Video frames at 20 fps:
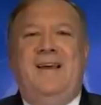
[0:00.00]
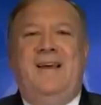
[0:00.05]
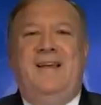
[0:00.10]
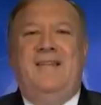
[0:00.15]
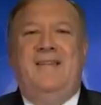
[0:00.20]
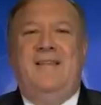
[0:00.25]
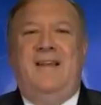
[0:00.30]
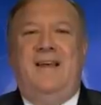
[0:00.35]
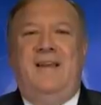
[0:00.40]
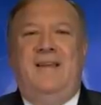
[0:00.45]

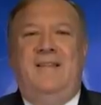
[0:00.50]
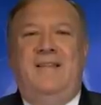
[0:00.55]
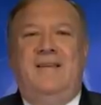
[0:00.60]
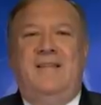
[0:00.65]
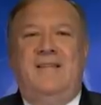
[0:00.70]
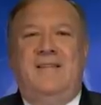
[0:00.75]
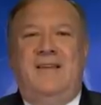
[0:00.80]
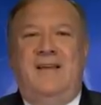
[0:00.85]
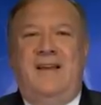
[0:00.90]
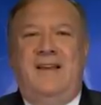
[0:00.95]
has said,
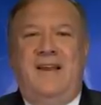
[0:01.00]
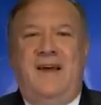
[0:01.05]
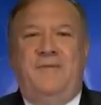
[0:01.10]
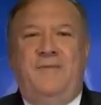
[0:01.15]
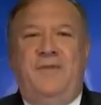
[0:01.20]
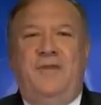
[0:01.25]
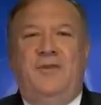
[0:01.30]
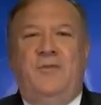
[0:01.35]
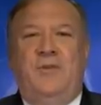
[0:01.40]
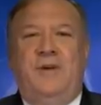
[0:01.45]
this is
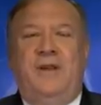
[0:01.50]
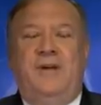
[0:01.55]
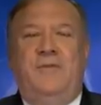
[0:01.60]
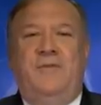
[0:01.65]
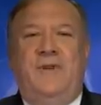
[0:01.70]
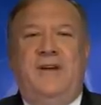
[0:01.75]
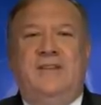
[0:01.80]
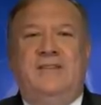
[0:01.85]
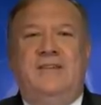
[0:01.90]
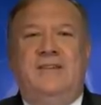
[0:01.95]
enough of this, we're gonna
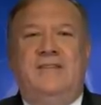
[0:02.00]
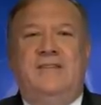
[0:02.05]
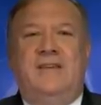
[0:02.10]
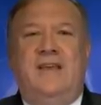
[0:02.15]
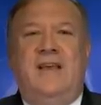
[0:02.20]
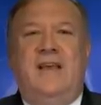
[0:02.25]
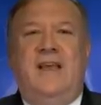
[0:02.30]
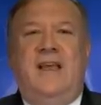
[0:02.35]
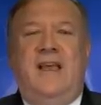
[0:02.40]
fix this,